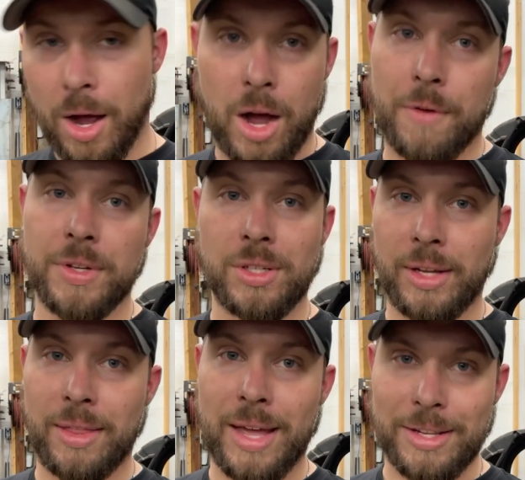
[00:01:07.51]

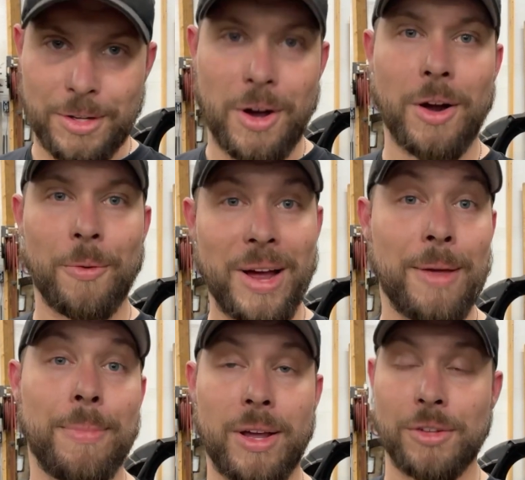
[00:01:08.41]
Obviously that's gone
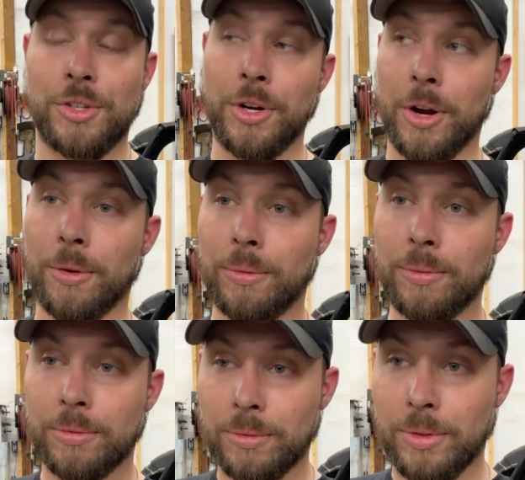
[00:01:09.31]
away because, you know,
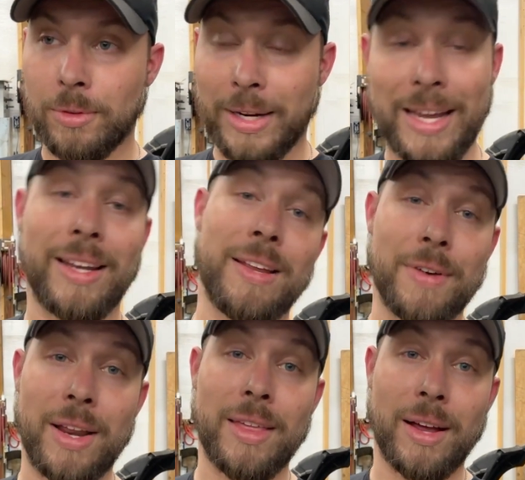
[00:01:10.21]
I can't leave
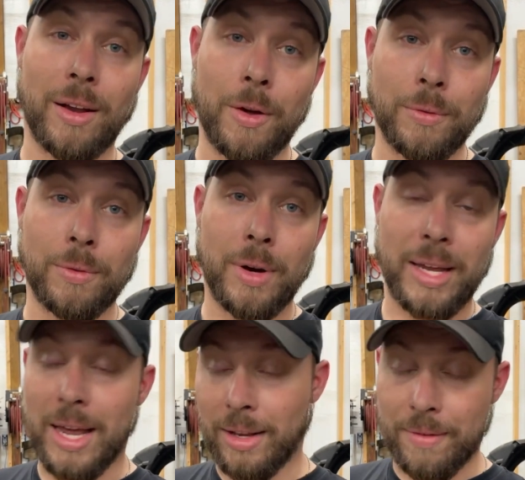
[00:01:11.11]
anything alone. I
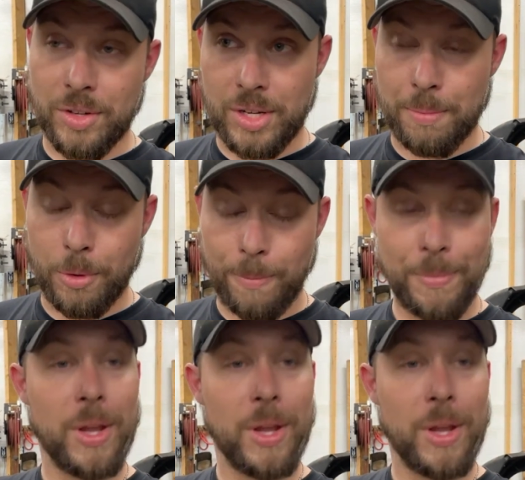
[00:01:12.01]
can't leave it simple.